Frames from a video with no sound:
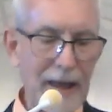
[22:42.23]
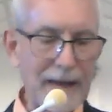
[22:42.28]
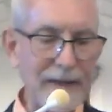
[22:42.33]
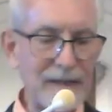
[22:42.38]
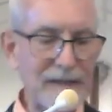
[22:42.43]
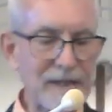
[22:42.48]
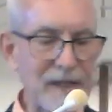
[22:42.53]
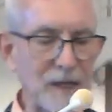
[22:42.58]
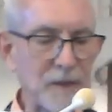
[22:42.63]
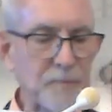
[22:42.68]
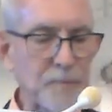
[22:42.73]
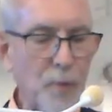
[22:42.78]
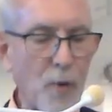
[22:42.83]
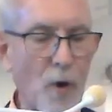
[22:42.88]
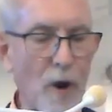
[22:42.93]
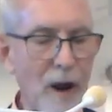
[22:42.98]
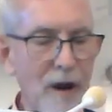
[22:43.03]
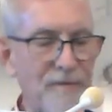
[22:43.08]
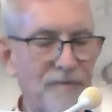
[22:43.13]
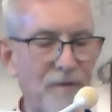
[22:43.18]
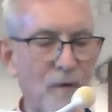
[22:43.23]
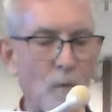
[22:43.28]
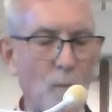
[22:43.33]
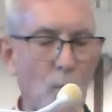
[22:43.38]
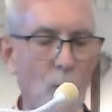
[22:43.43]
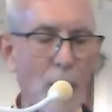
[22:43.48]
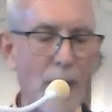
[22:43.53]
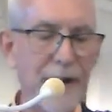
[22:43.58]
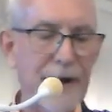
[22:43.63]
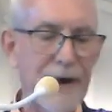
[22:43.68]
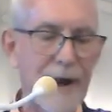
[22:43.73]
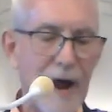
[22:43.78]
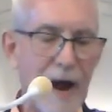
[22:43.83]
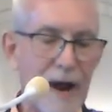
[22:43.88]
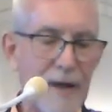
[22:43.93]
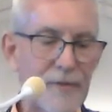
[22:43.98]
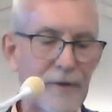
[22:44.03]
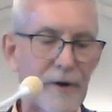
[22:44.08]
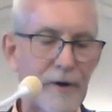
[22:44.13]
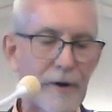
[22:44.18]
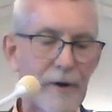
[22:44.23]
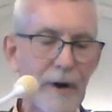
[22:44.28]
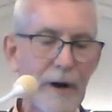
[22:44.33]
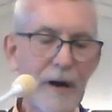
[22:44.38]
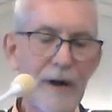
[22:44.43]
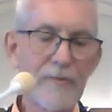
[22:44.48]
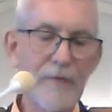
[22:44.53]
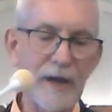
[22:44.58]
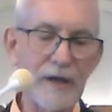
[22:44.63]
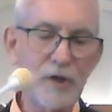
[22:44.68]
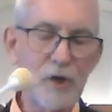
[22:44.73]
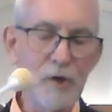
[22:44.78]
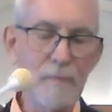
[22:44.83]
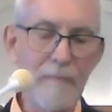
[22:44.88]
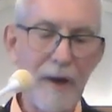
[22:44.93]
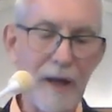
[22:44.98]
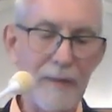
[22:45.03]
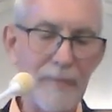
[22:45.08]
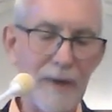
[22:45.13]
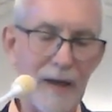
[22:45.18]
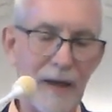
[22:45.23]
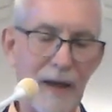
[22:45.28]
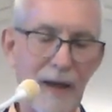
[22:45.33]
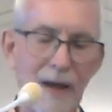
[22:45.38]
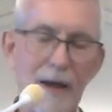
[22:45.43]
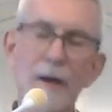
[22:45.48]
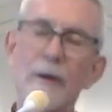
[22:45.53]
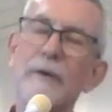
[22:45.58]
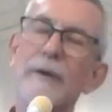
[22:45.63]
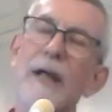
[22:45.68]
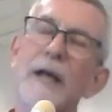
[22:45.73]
And he says, pray for one another that you may be healed.